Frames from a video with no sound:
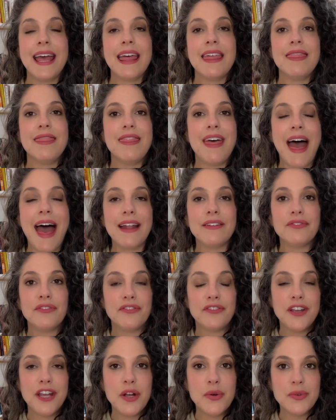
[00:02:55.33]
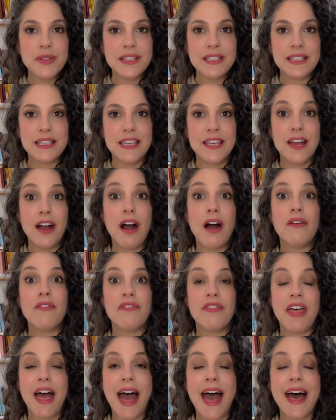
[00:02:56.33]
That frequency
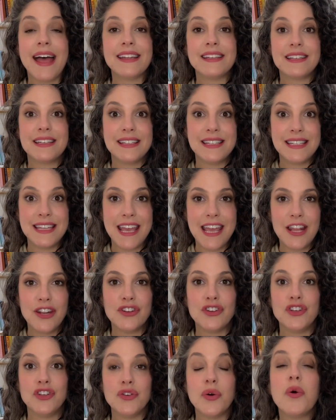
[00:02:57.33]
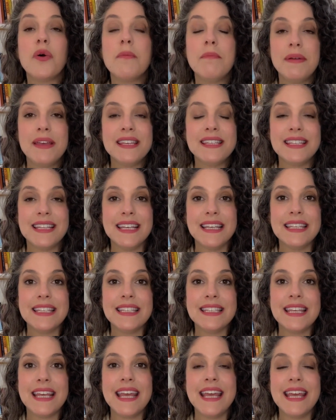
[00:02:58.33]
of that container, your
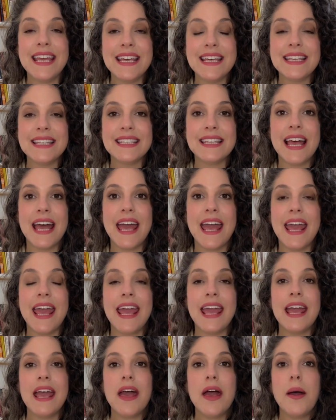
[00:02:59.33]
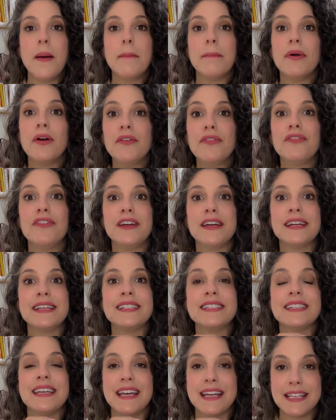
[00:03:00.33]
business, is a
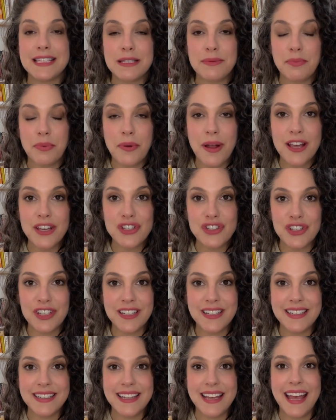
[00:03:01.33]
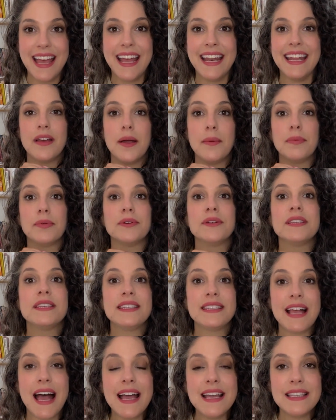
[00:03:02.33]
perfect expression and a
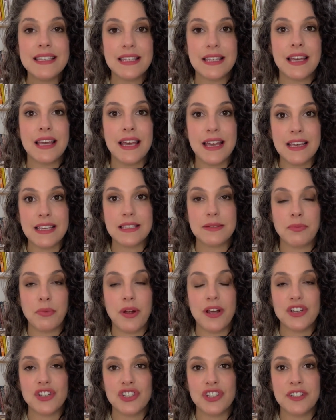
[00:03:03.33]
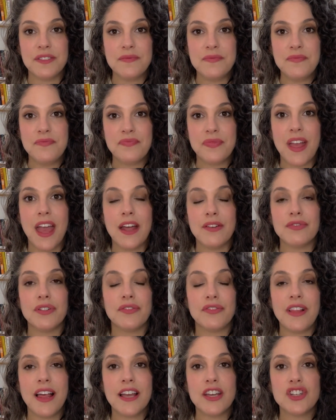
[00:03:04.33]
precise expression and
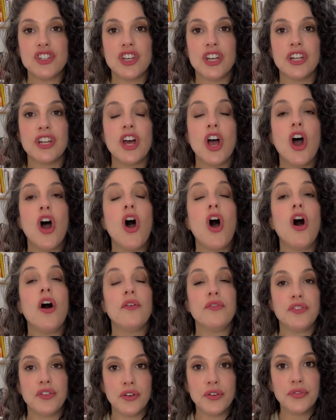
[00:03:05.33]
reflection of your